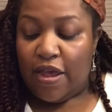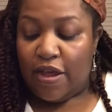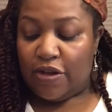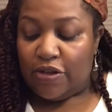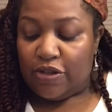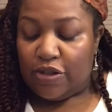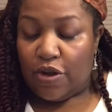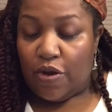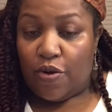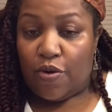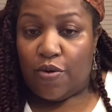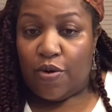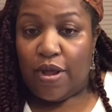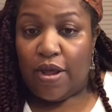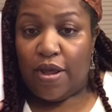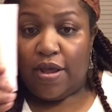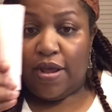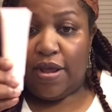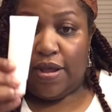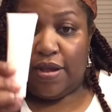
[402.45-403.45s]
So
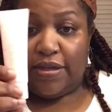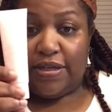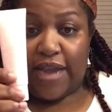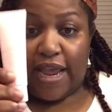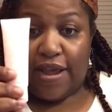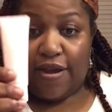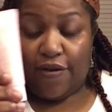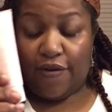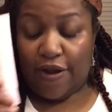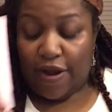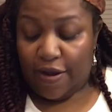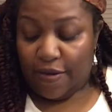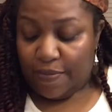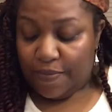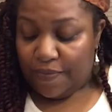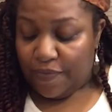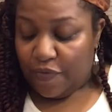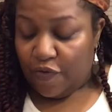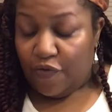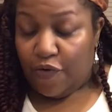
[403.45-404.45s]
day cream
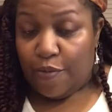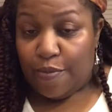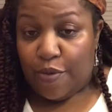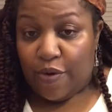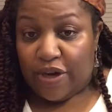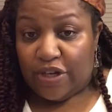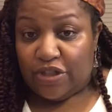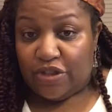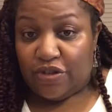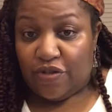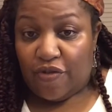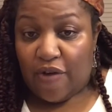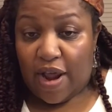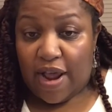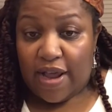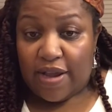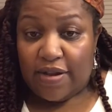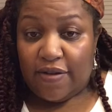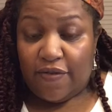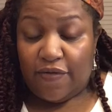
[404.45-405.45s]
for
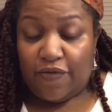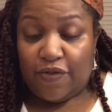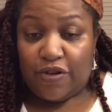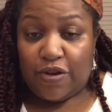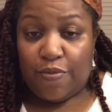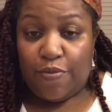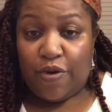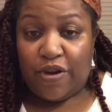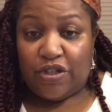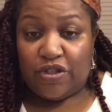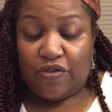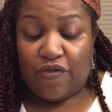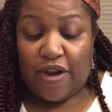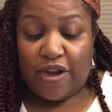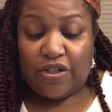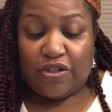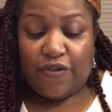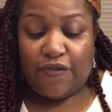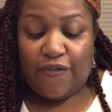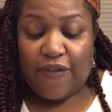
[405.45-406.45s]

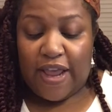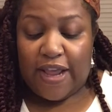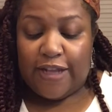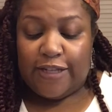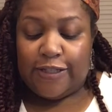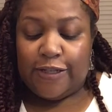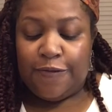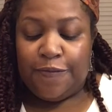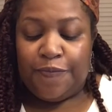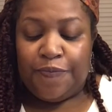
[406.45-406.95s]
moisturize your face.